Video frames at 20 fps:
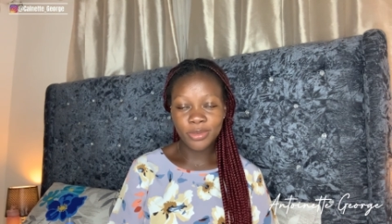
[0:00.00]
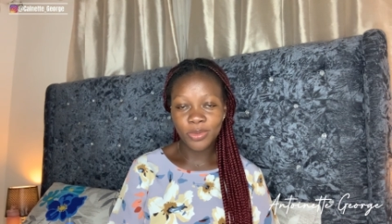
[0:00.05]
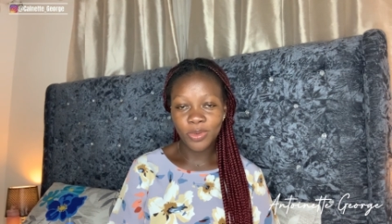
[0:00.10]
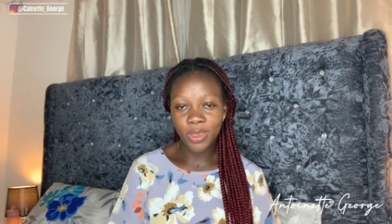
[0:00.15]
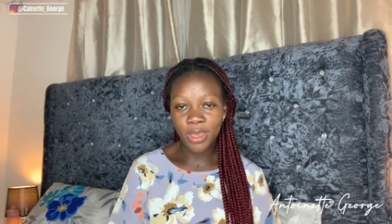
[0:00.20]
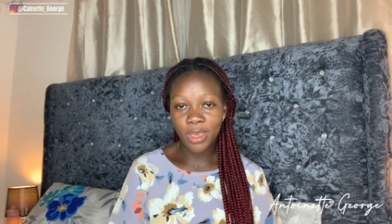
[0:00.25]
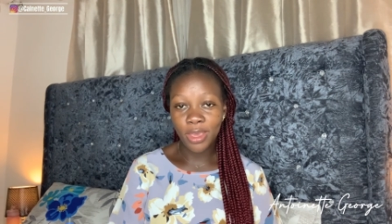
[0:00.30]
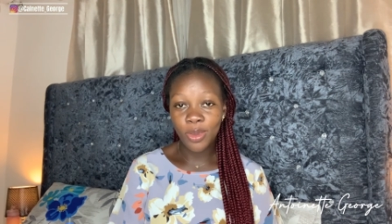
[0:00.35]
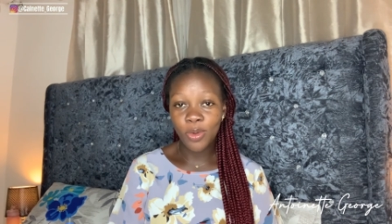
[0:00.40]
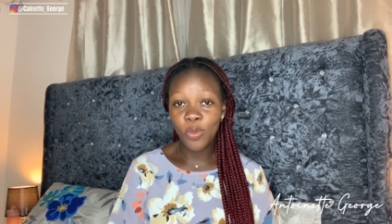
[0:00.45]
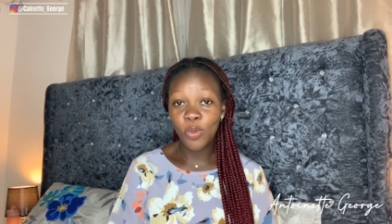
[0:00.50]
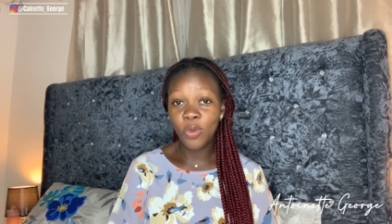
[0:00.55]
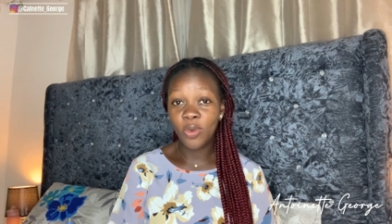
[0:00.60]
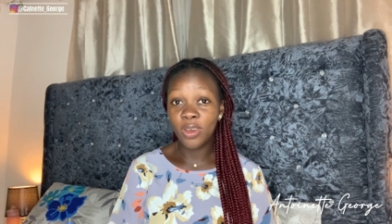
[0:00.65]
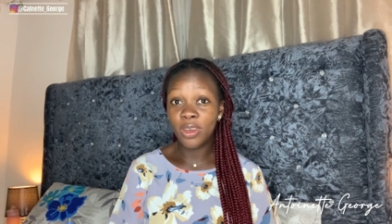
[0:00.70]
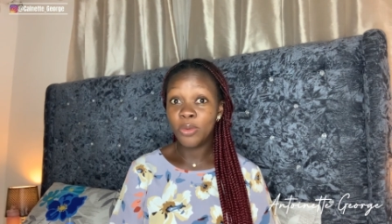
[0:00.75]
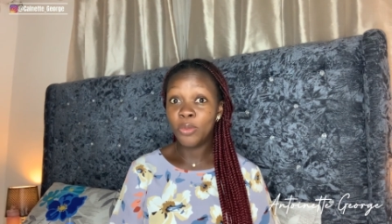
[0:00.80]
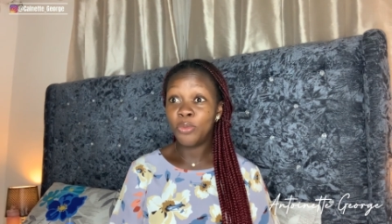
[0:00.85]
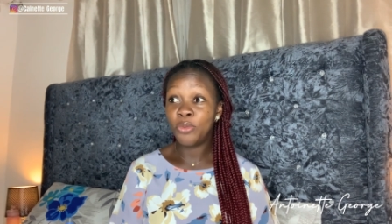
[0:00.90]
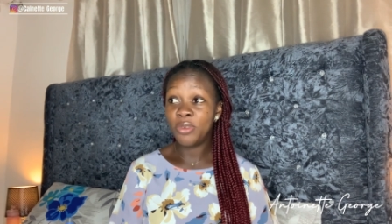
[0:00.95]
Okay, we
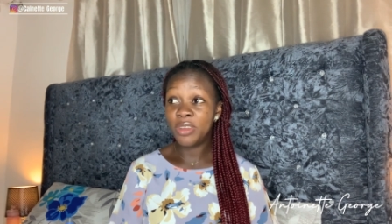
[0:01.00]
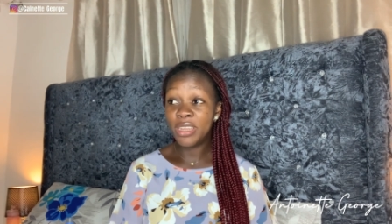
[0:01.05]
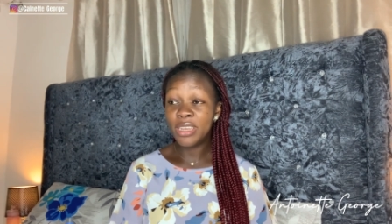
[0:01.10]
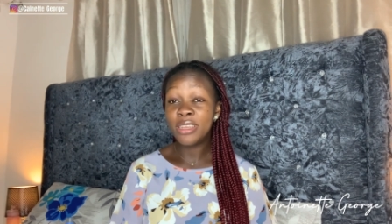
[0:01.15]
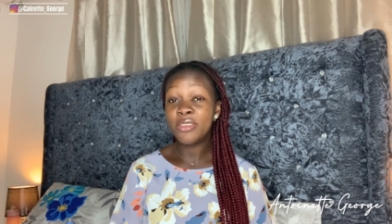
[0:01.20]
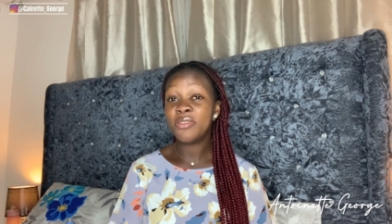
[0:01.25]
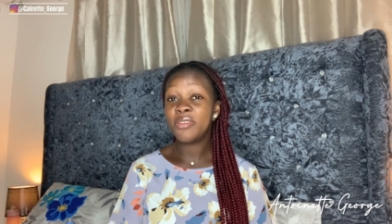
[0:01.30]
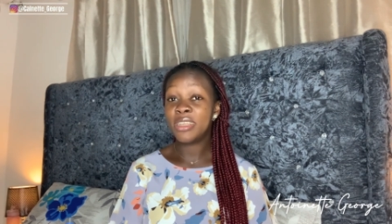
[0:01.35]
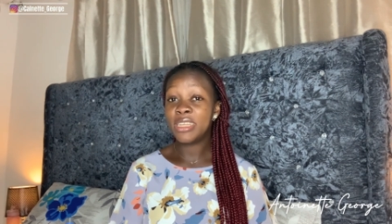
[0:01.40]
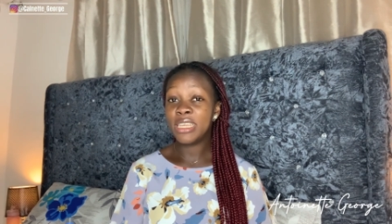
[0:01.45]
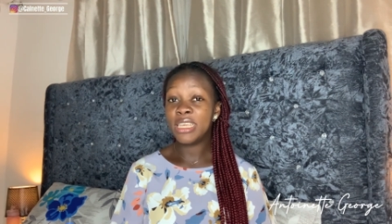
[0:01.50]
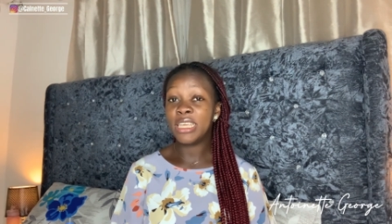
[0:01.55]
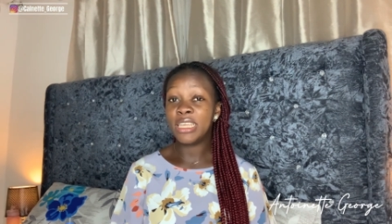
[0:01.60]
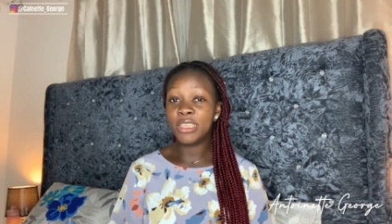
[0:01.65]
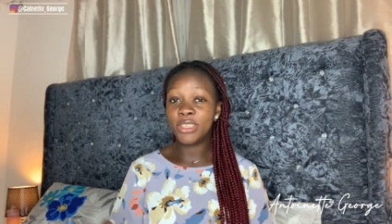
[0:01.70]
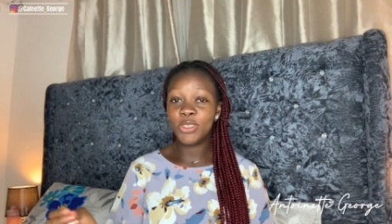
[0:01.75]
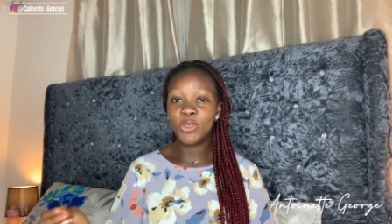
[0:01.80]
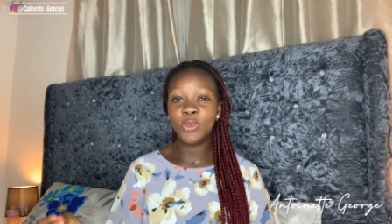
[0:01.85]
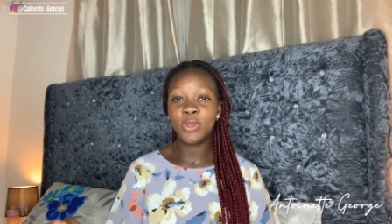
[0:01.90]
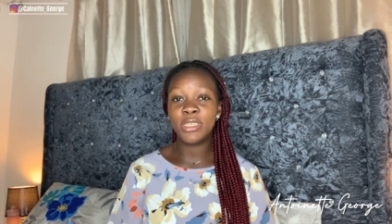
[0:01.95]
were really, really
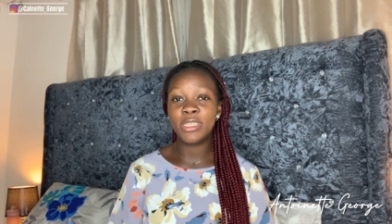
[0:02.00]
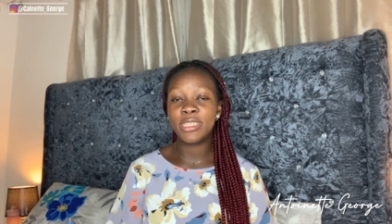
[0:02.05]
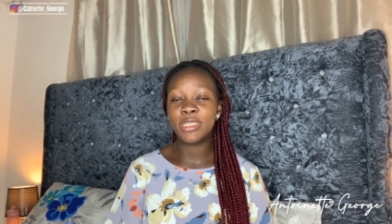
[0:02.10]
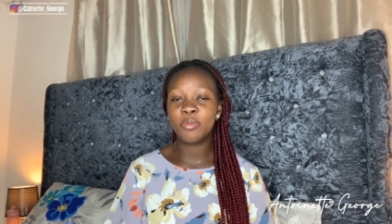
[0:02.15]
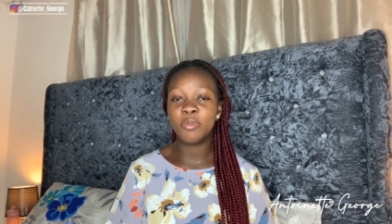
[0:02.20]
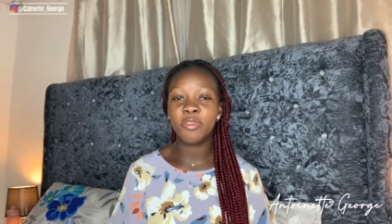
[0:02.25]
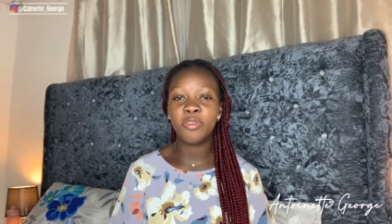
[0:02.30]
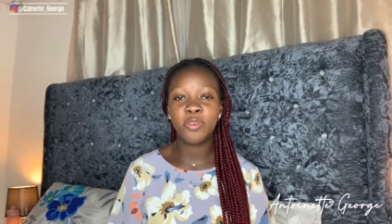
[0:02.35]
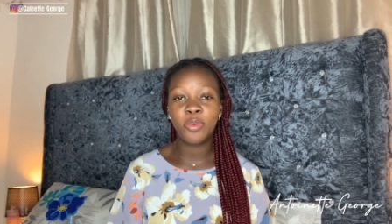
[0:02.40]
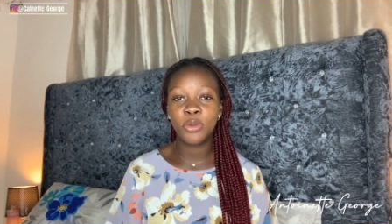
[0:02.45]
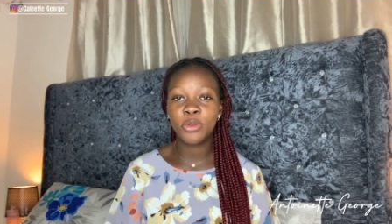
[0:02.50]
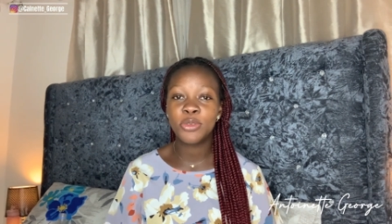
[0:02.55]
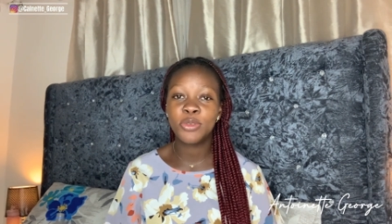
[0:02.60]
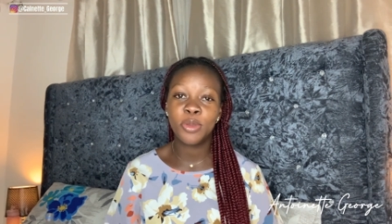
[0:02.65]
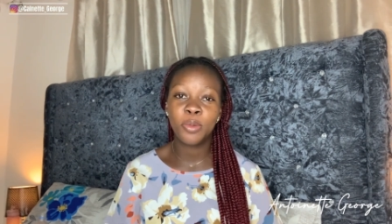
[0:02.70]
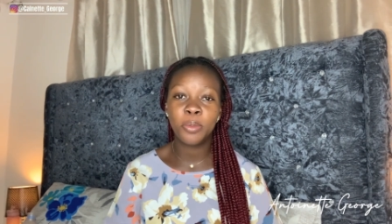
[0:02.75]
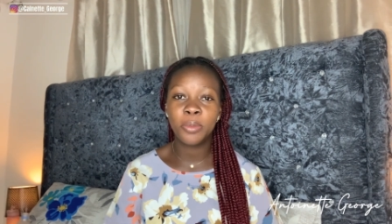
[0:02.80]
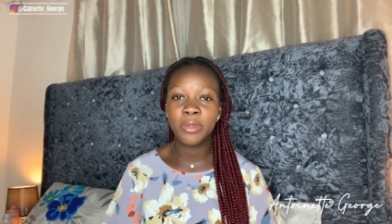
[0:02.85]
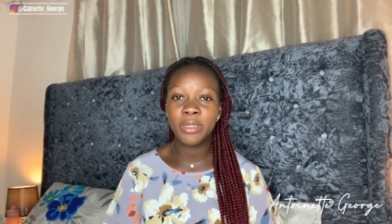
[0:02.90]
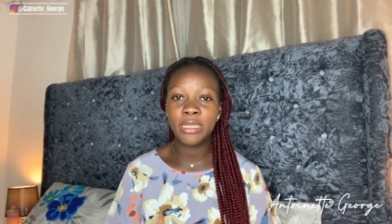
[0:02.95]
into it before
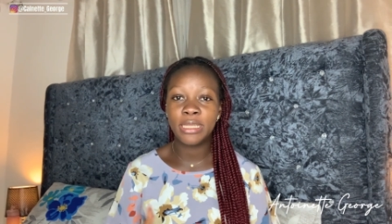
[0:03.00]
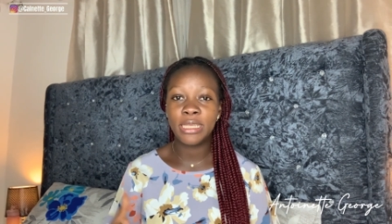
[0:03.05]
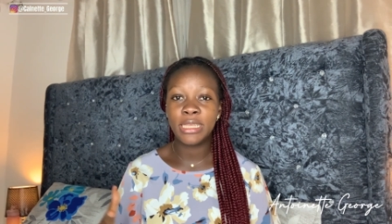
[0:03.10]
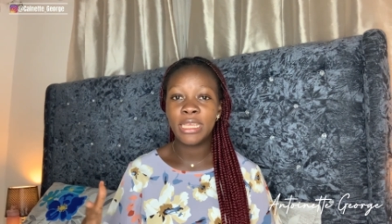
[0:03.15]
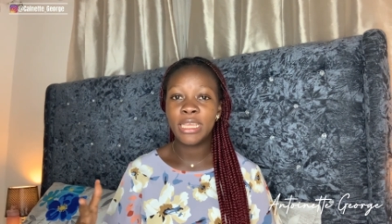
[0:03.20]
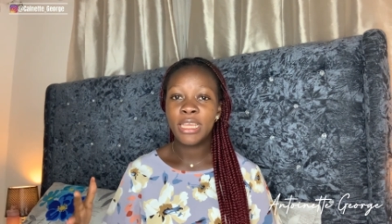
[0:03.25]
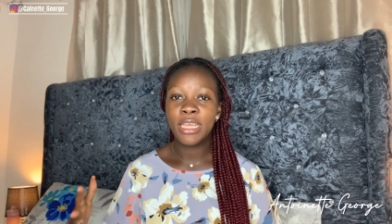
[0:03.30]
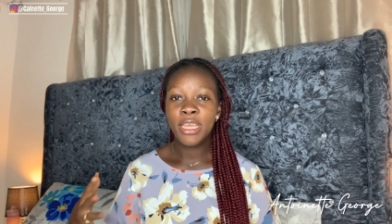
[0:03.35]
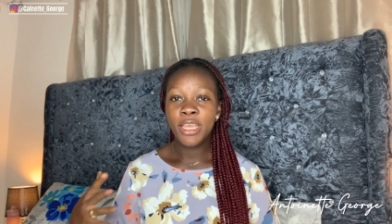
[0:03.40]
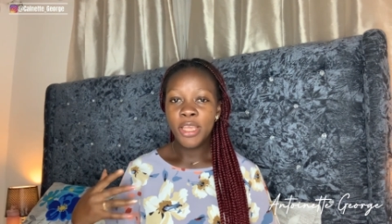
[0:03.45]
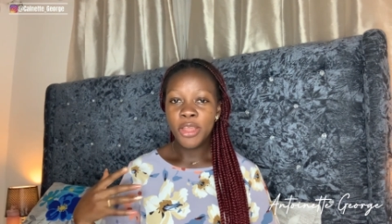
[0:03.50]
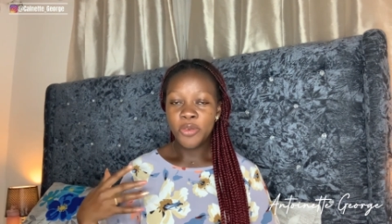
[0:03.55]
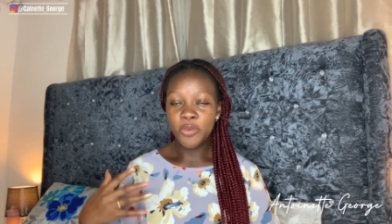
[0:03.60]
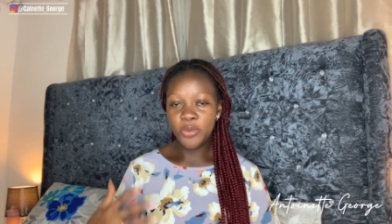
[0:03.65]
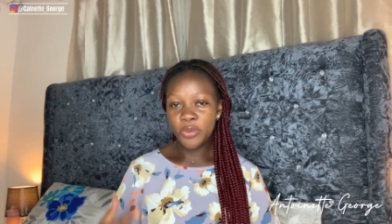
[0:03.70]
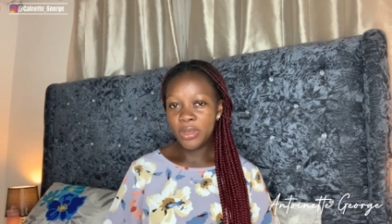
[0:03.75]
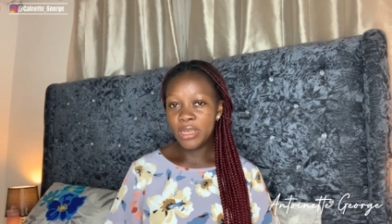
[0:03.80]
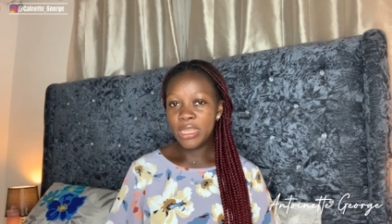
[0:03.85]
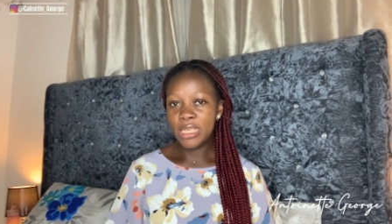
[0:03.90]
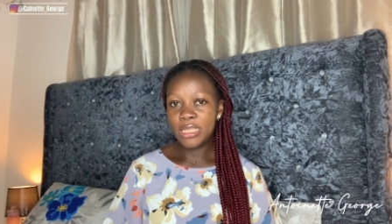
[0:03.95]
somebody
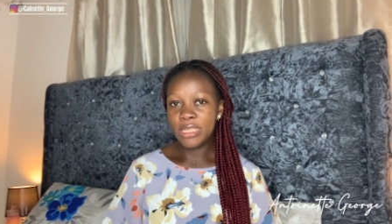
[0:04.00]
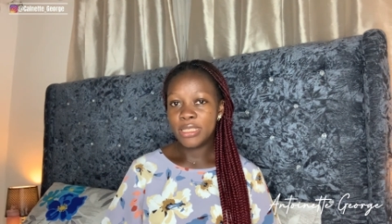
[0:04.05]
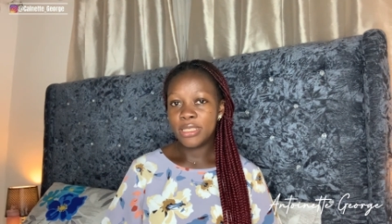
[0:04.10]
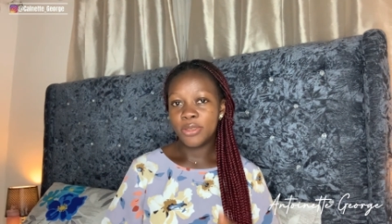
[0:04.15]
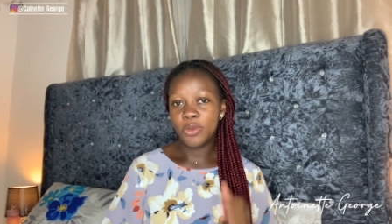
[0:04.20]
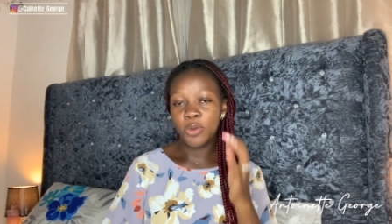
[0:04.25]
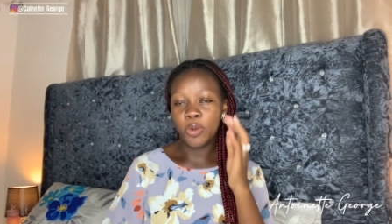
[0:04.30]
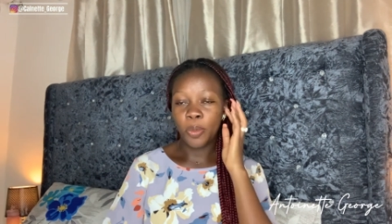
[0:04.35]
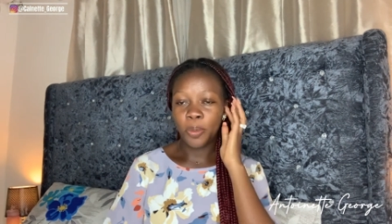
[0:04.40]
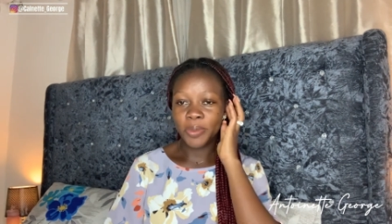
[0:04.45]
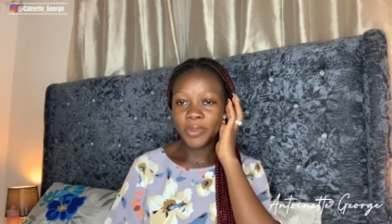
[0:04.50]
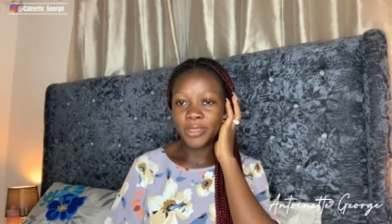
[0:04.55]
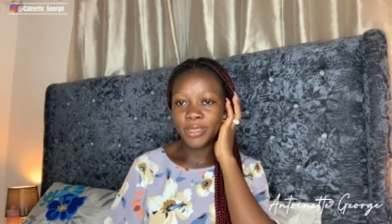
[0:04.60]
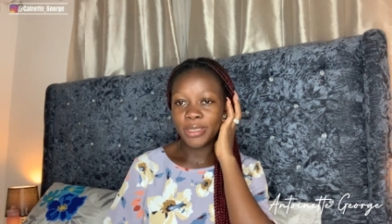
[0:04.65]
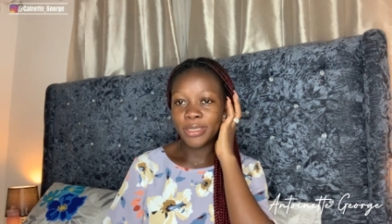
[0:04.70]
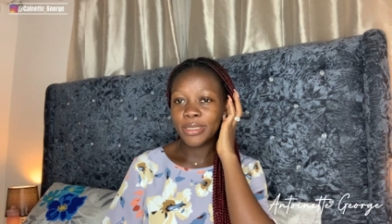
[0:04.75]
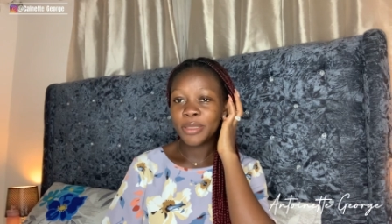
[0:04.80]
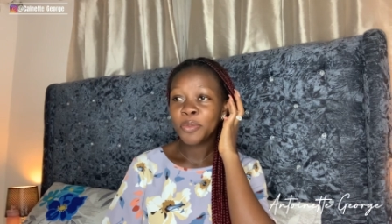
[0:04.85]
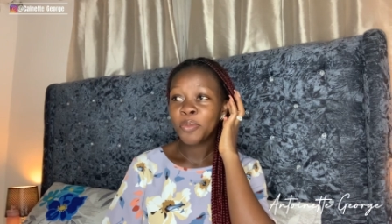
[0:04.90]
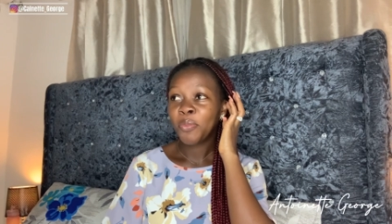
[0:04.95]
rudely
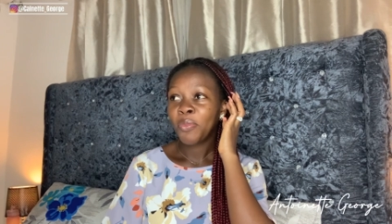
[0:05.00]
interrupted.